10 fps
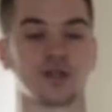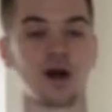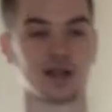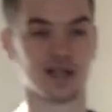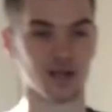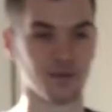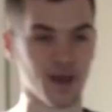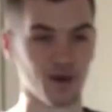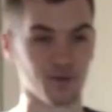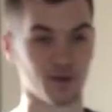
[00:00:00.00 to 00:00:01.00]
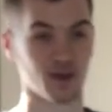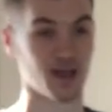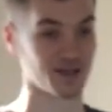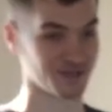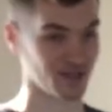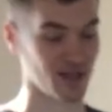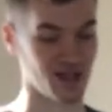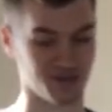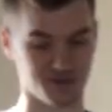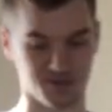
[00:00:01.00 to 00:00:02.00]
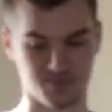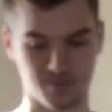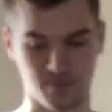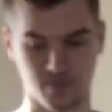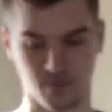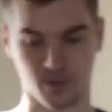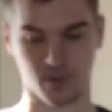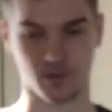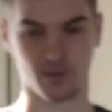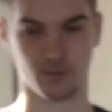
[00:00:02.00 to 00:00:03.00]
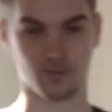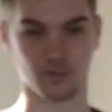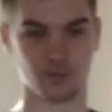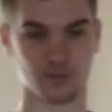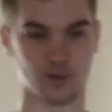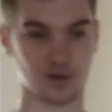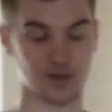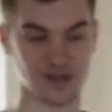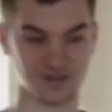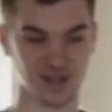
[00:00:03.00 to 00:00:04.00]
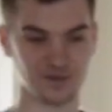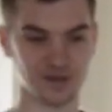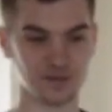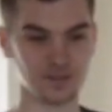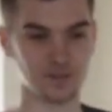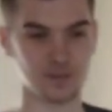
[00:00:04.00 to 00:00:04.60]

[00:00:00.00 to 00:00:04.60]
talking about last class? Yes, David?